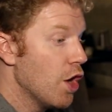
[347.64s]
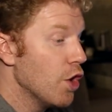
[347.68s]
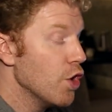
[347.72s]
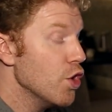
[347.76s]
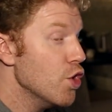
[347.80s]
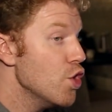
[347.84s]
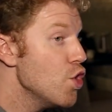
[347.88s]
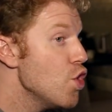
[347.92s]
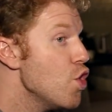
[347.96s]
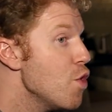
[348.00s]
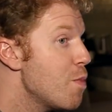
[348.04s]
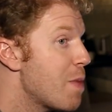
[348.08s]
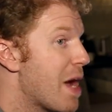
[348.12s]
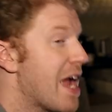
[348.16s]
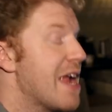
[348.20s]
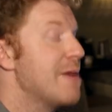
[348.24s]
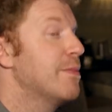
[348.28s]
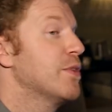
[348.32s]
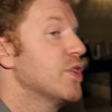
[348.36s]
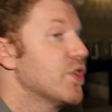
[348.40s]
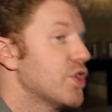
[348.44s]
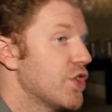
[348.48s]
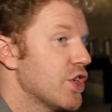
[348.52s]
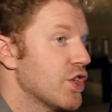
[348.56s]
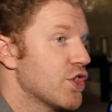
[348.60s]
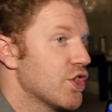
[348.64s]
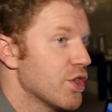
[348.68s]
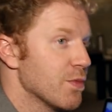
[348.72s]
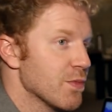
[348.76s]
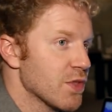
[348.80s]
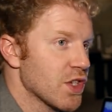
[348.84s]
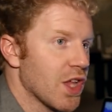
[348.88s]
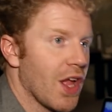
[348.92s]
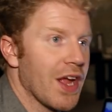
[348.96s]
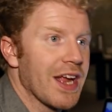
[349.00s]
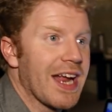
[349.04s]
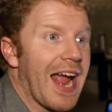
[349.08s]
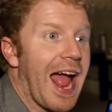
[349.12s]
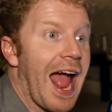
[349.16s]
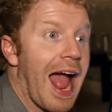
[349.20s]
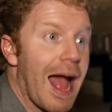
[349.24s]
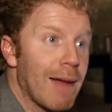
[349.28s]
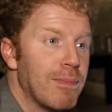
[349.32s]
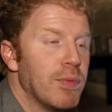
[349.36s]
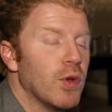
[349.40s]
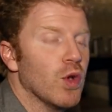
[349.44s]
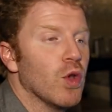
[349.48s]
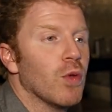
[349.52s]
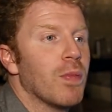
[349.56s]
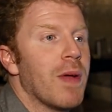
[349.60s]
New payment systems like
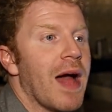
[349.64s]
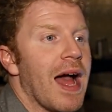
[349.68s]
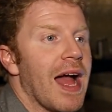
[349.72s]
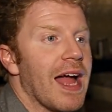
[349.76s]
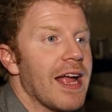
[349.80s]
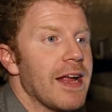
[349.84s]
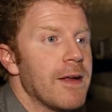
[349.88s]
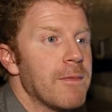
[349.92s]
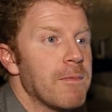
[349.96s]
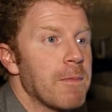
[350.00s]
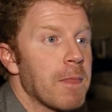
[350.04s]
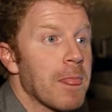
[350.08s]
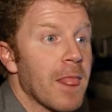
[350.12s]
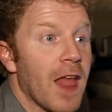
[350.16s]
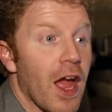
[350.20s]
Apple Pay